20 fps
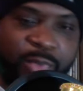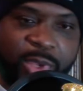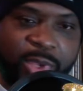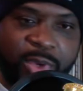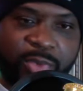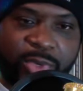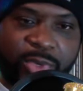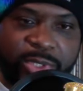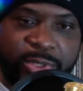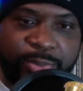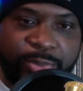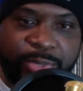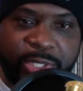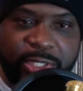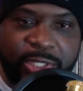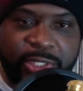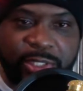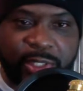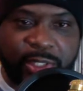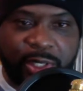rest in
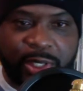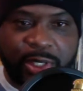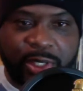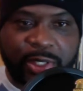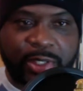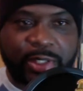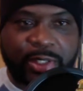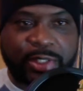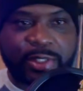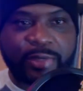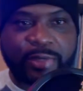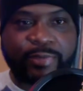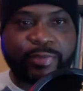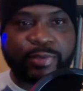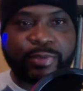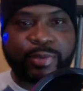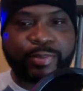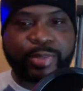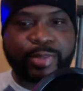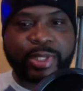peace, Ful
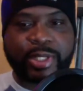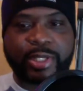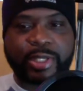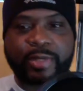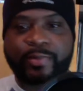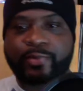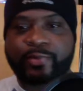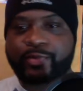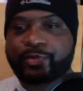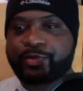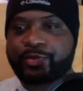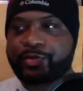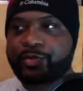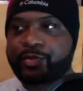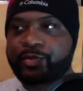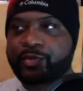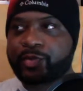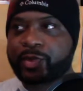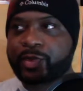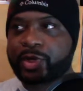The P.
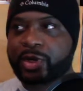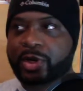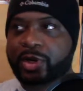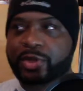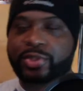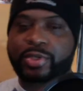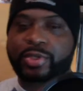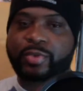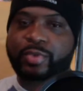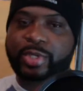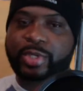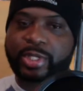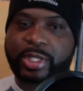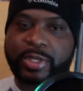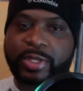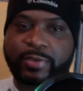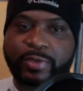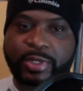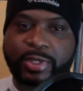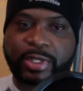Also want to
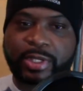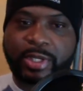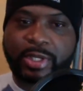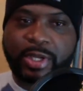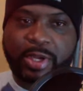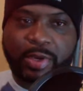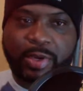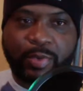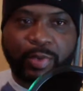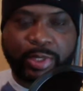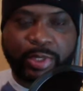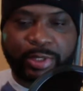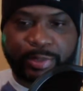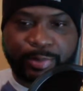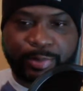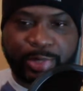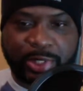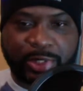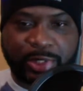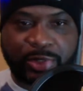give a rest in
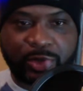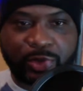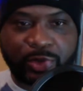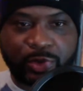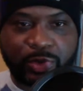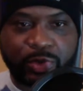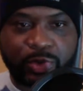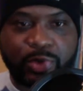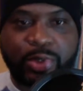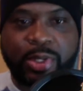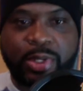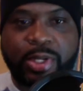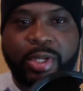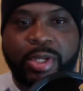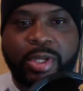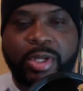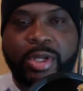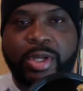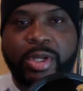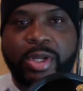peace to
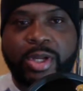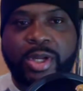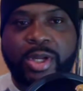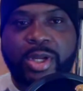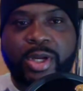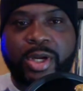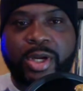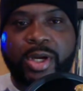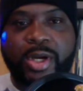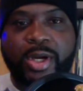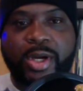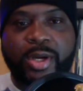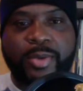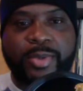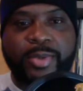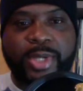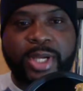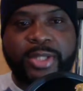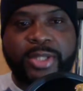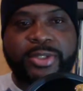
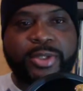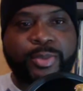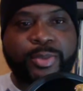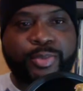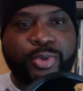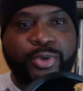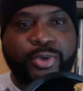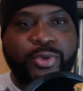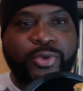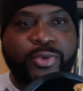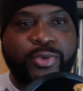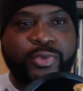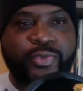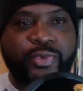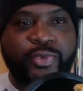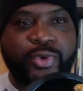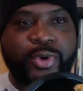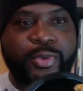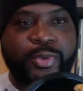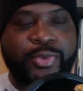Gangsta Boo
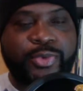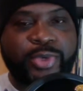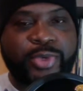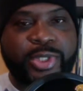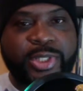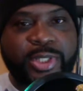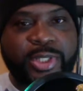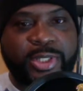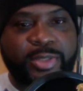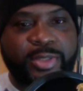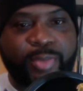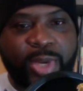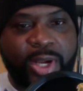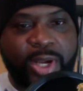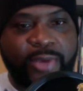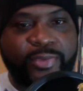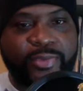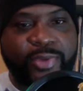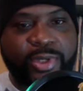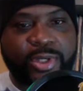from 3 6
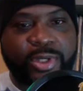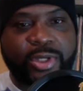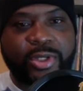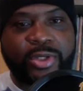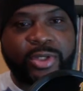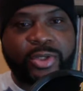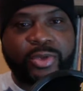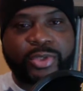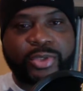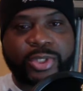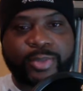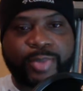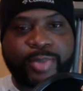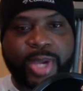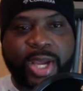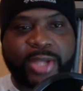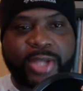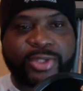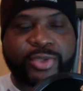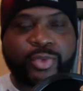Mafia. She
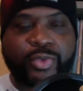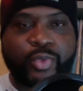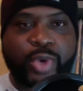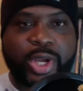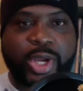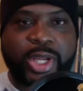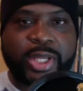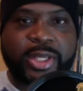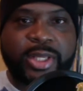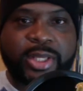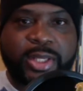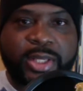passed away